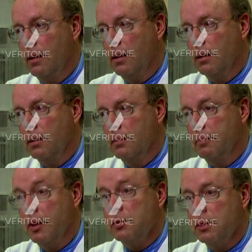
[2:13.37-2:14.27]
uh,
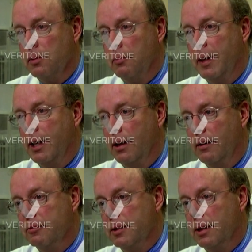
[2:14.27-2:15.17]
personal
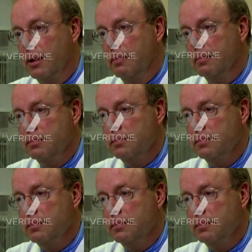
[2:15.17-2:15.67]
payoff would come.